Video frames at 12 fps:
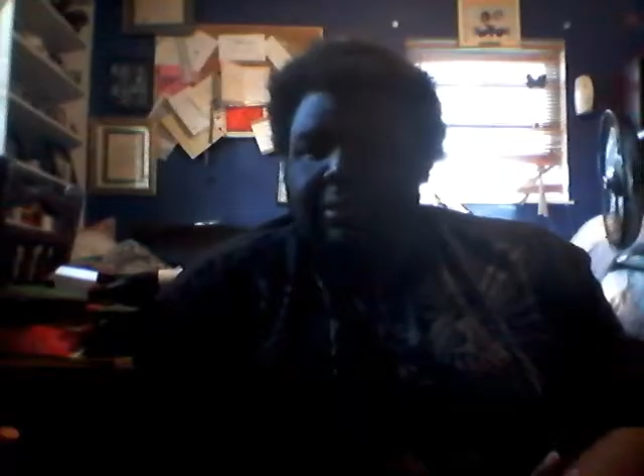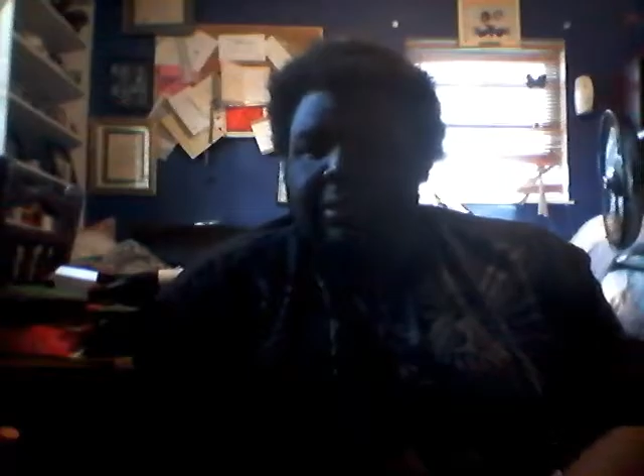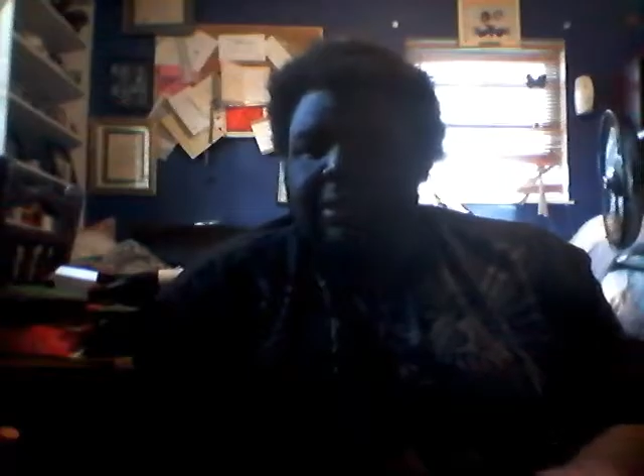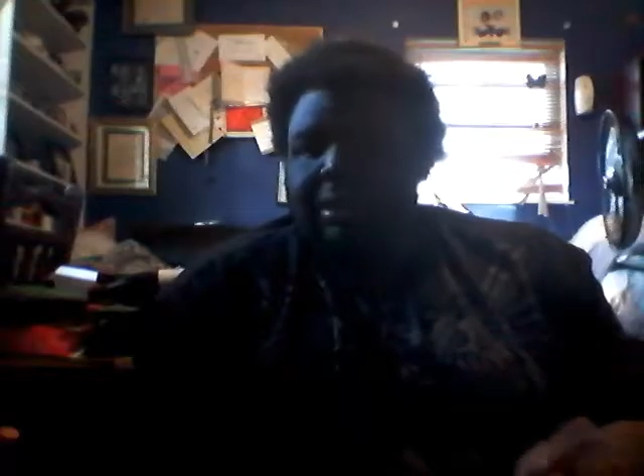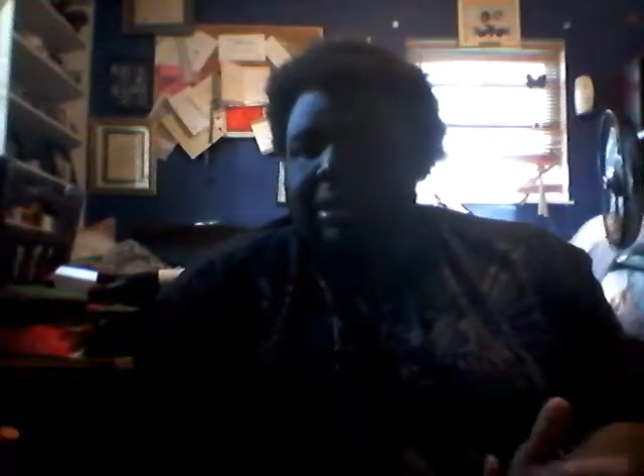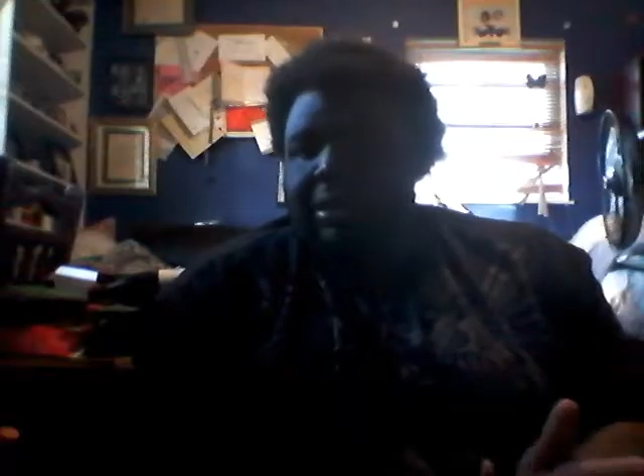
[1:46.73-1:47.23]

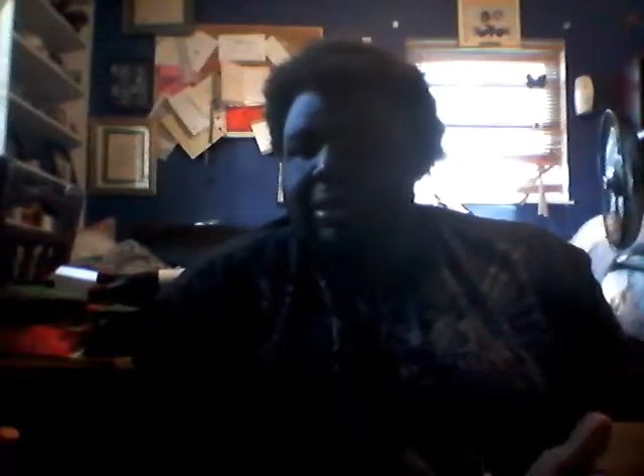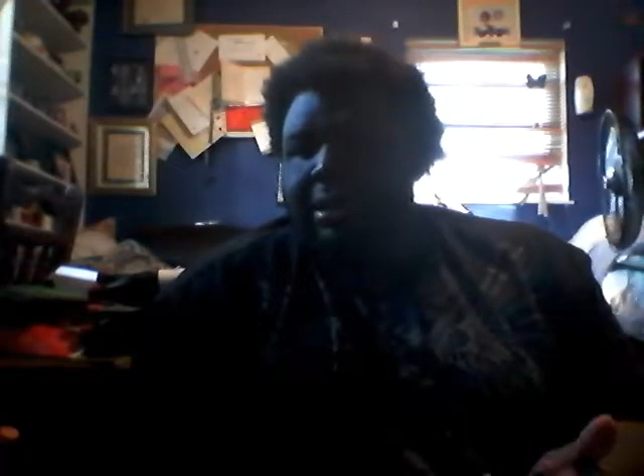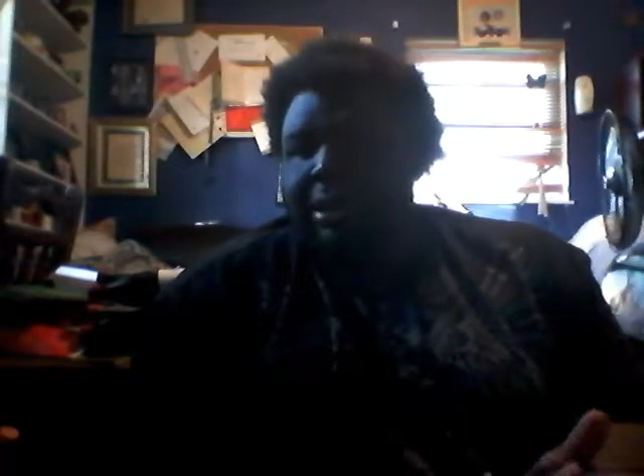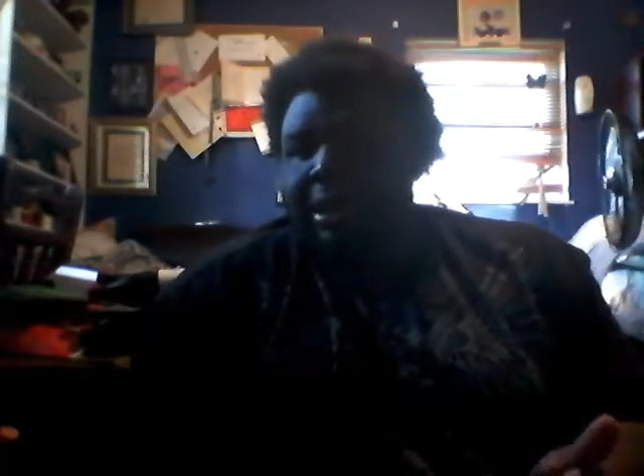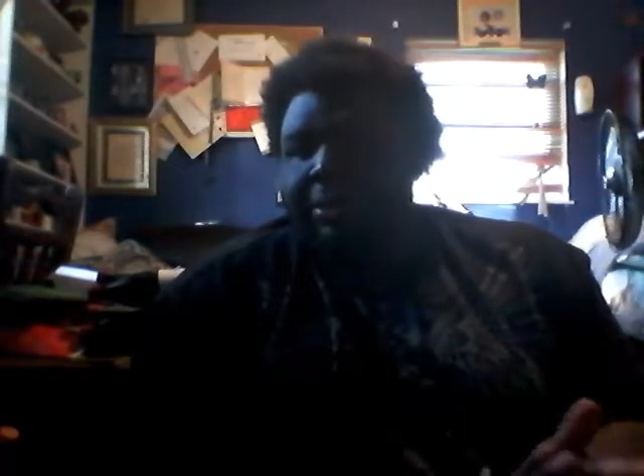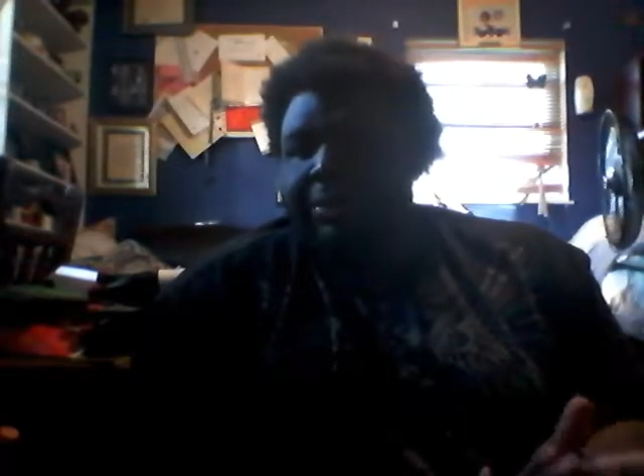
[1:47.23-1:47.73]
something
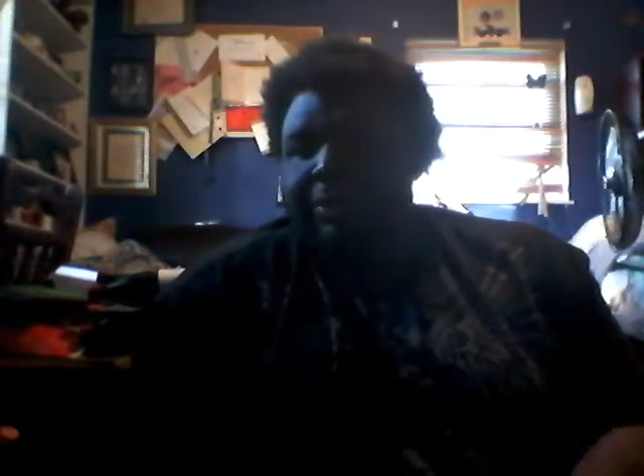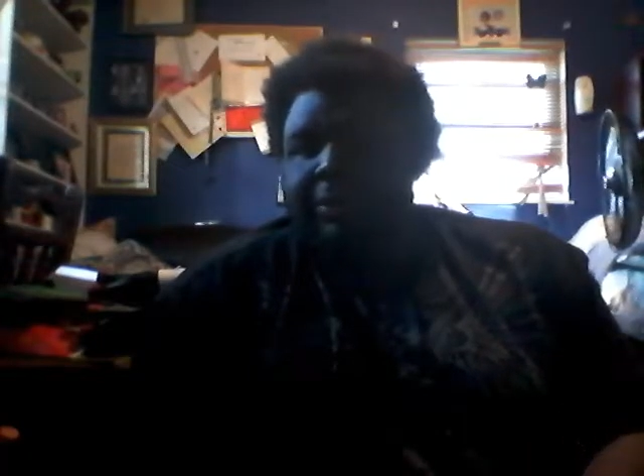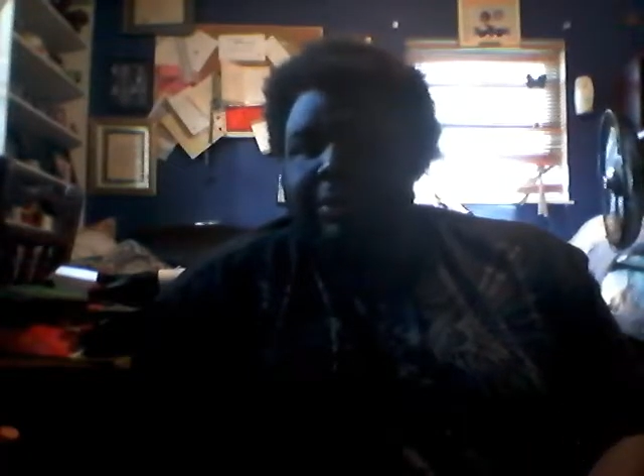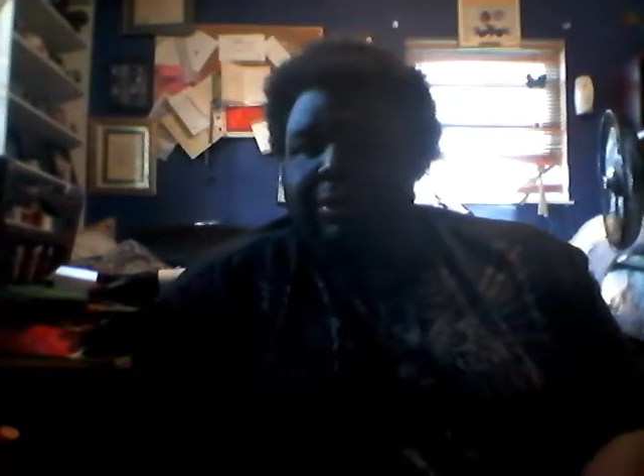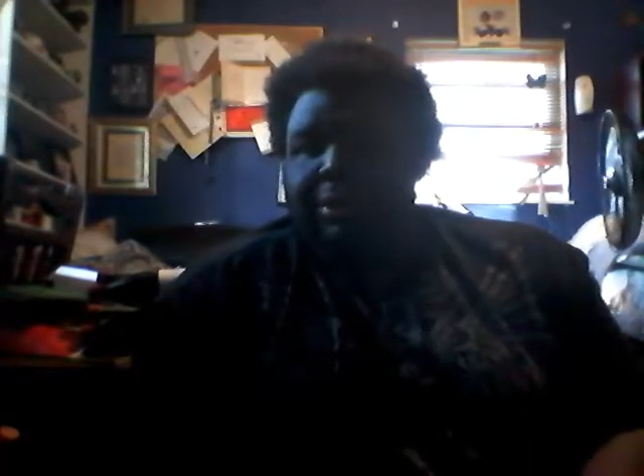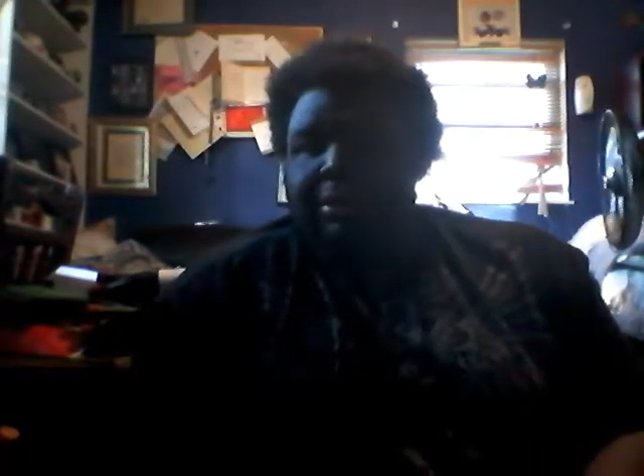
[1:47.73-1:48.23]
did happen
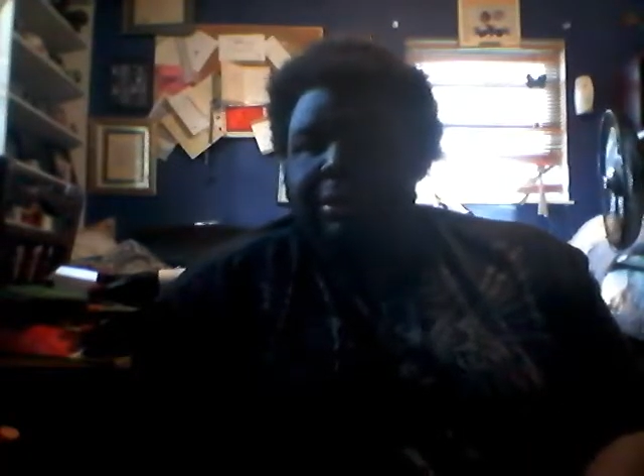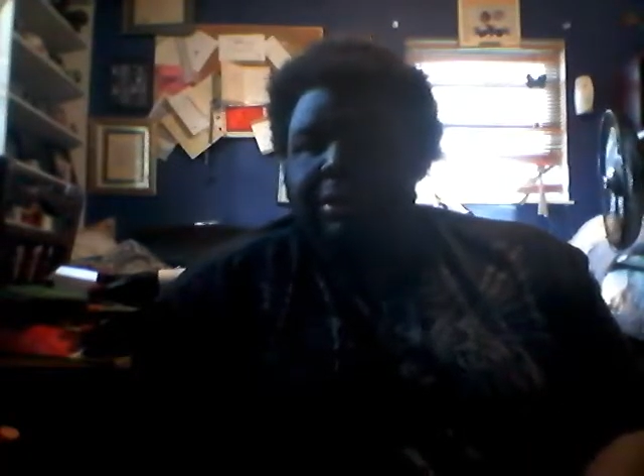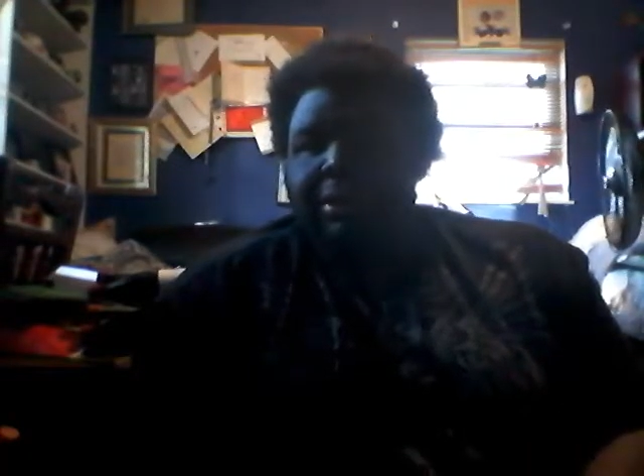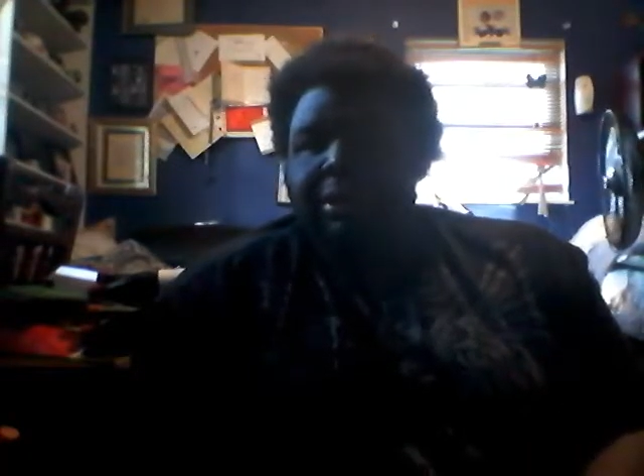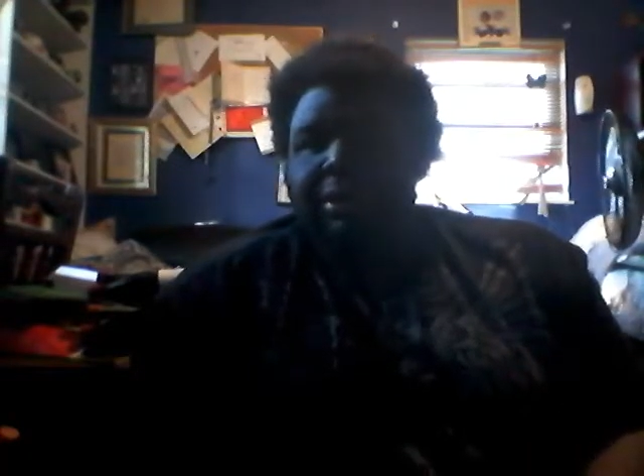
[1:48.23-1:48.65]
to her,